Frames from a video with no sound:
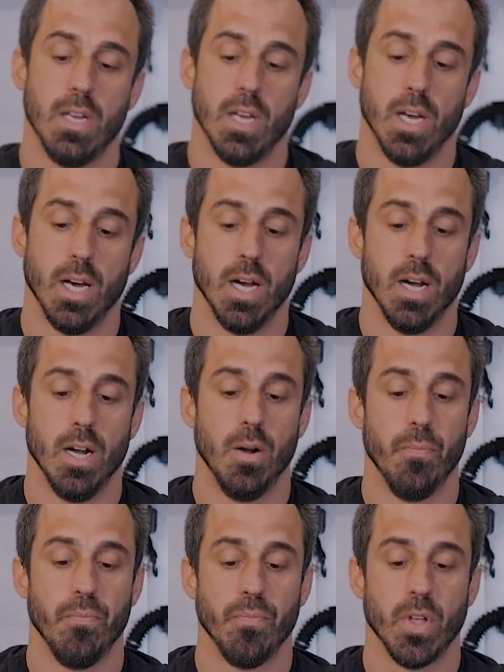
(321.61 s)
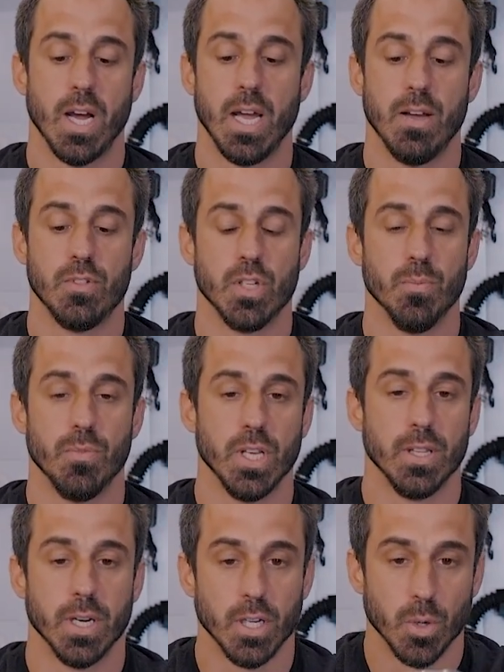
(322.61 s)
I have something
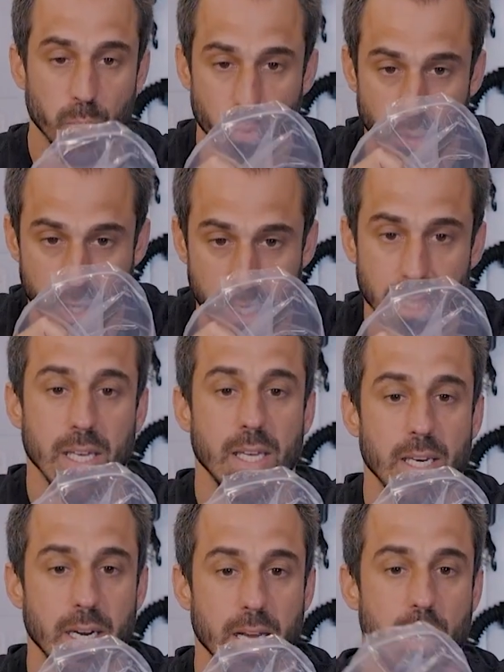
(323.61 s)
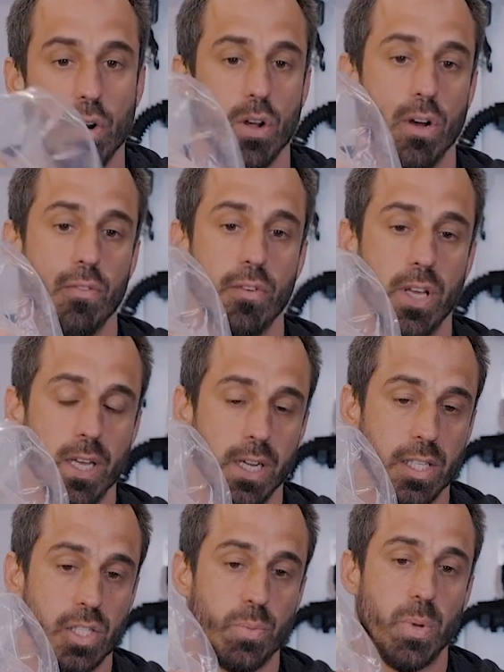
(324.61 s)
that I could breathe in and out of, it
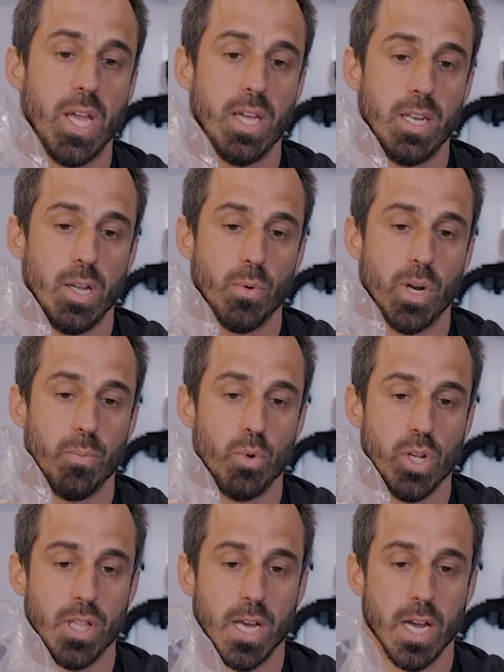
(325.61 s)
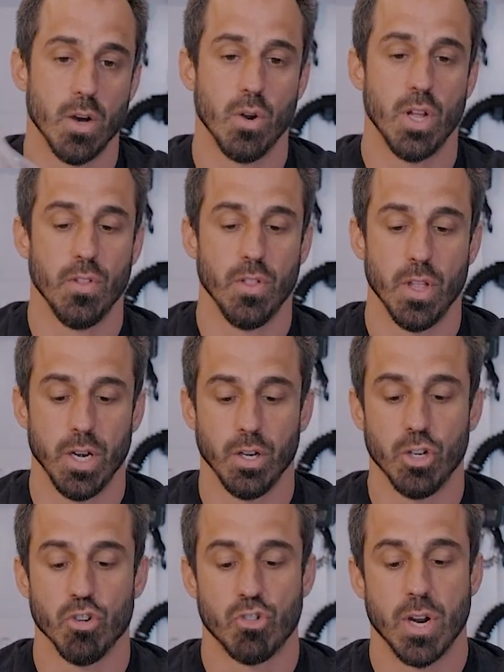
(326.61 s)
expanding when I breathe out and then
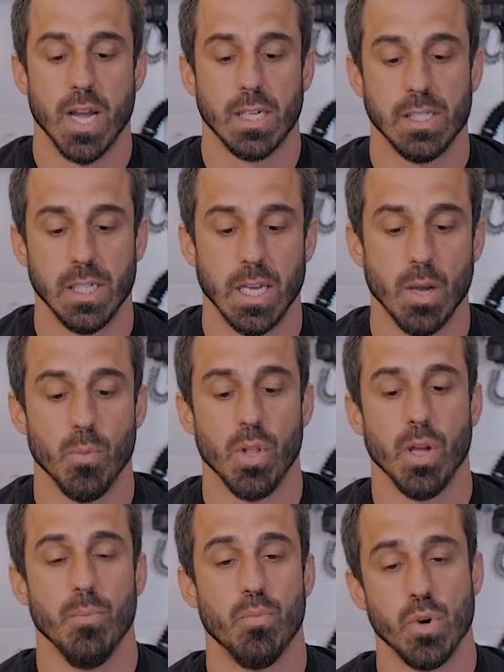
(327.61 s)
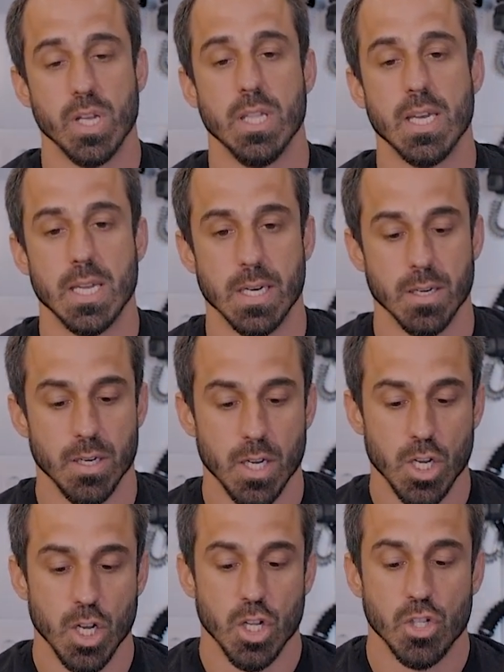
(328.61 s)
contracting again when I breathe in.
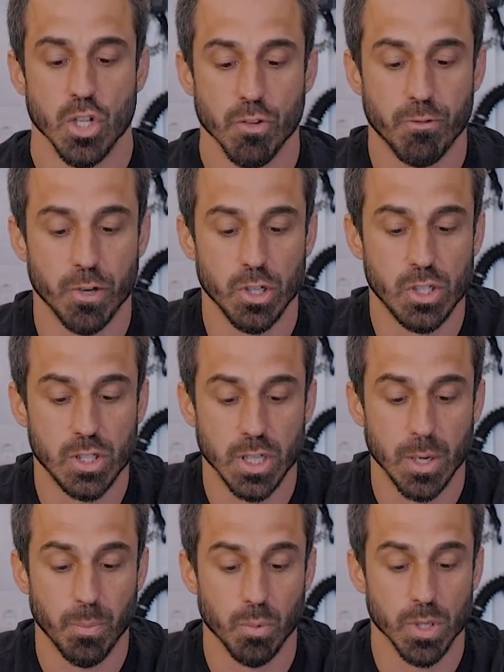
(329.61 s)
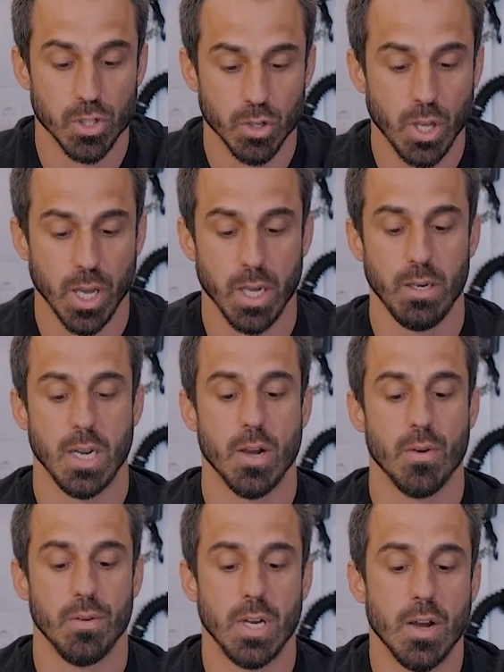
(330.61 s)
So the first step was, okay,
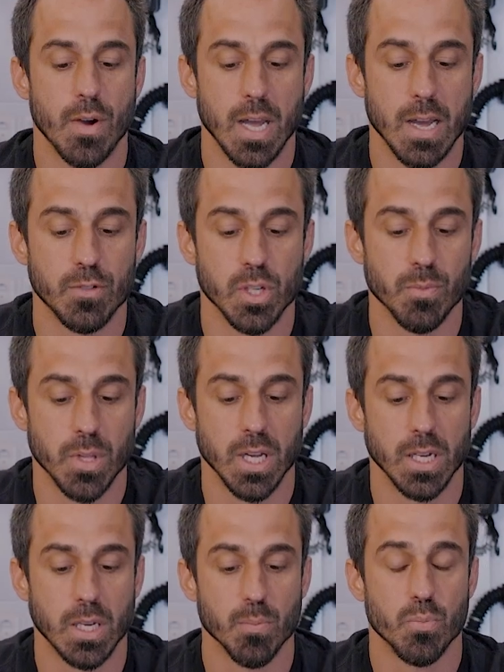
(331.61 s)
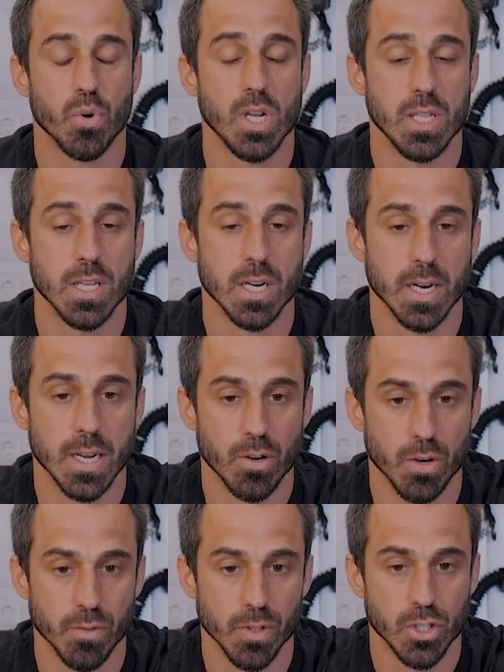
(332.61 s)
now I have something I can breathe in and out
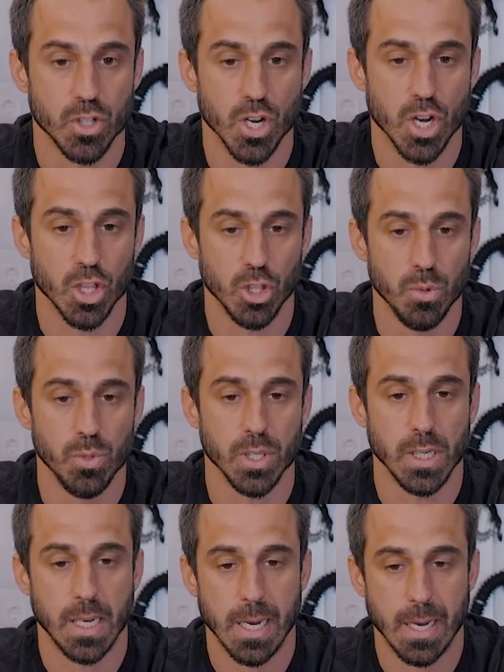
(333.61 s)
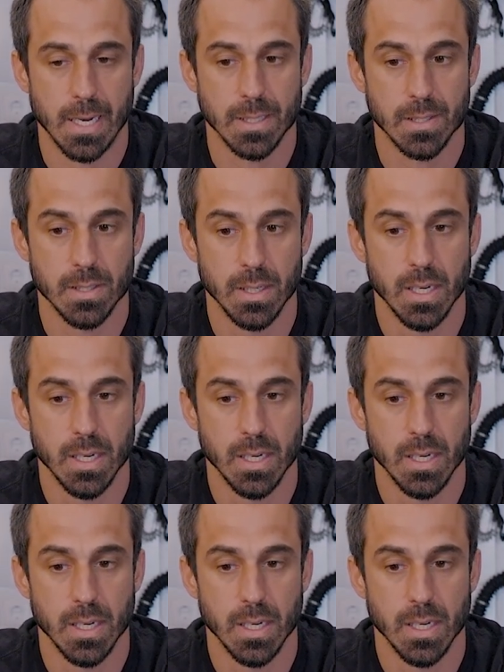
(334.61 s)
of that's not losing gas.